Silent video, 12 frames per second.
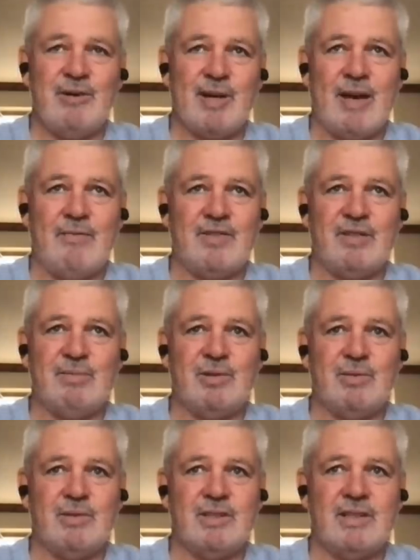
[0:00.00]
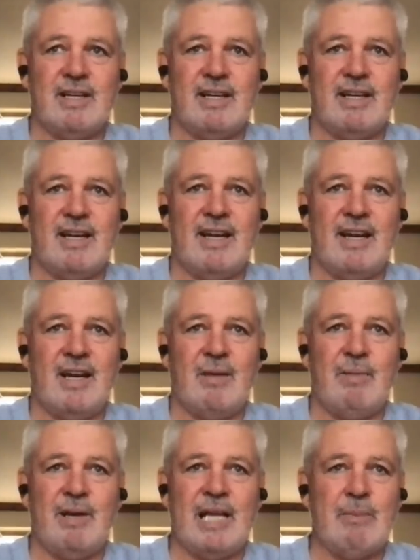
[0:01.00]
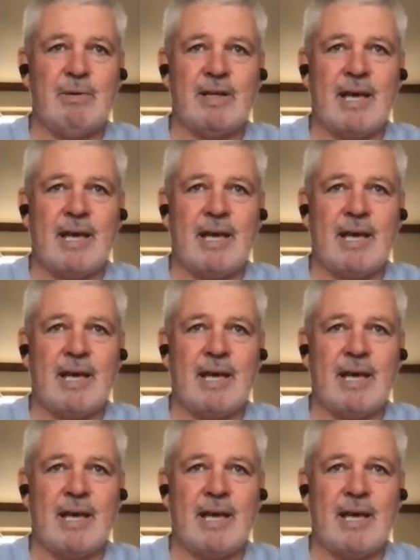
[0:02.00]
comfortable uh, being able to